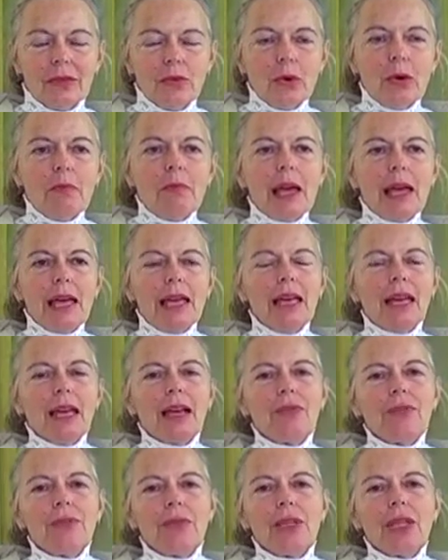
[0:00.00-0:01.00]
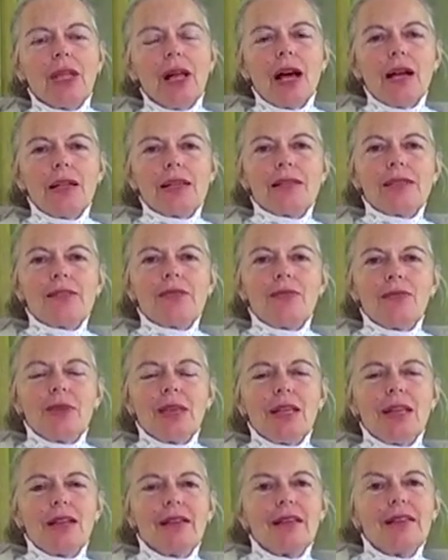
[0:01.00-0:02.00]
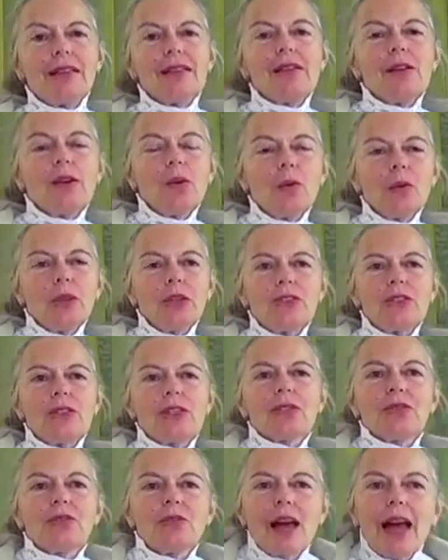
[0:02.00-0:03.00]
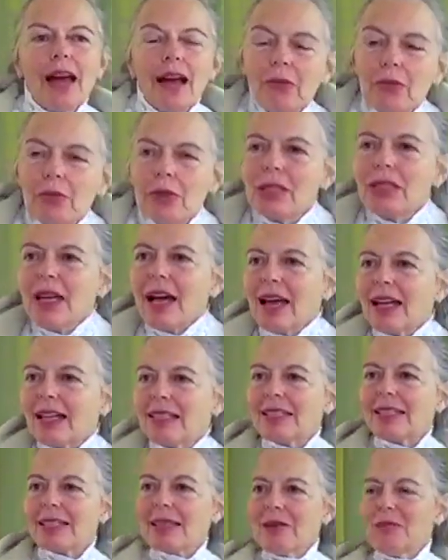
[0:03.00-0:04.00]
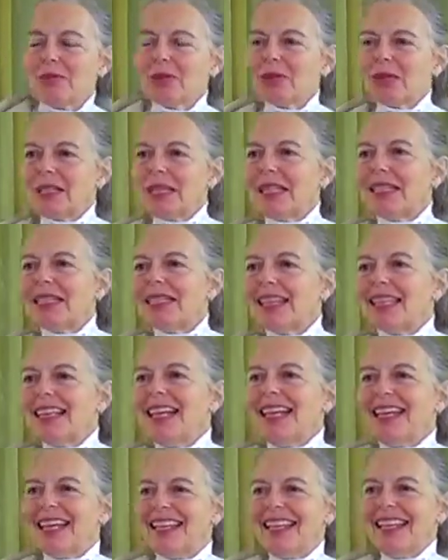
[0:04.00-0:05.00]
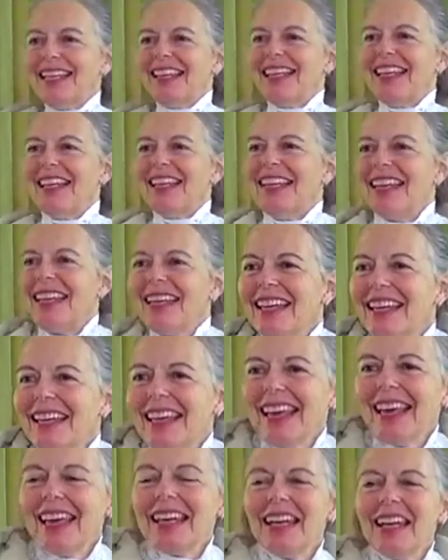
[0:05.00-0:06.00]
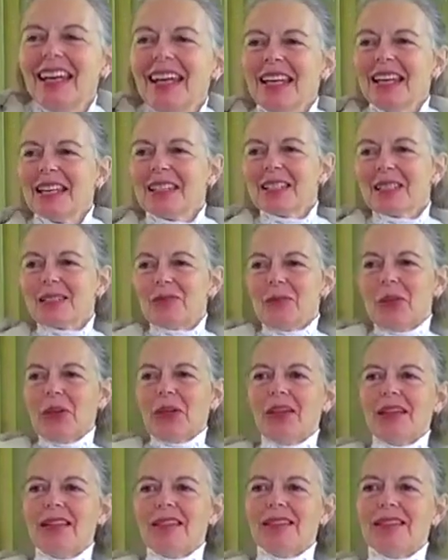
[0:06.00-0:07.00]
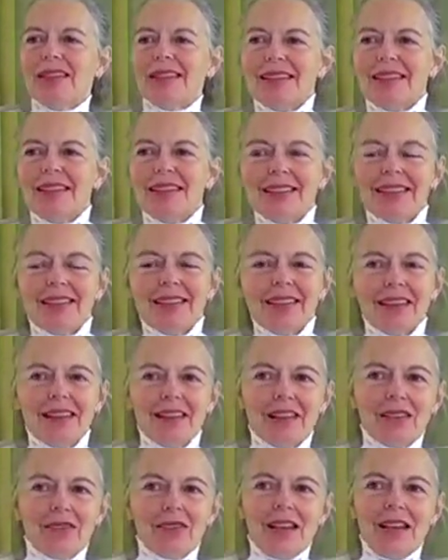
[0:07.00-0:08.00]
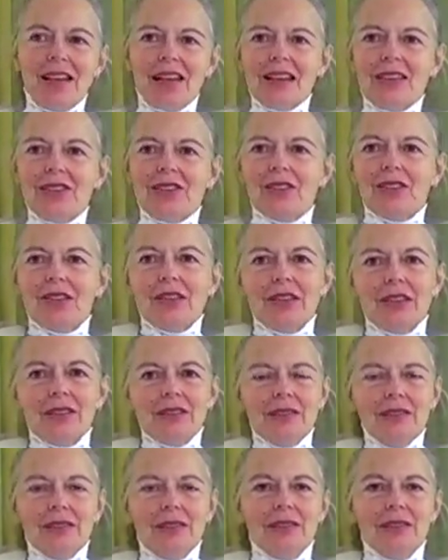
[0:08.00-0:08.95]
Remaining a philosophy until we just relax completely. and experience it as our own nature.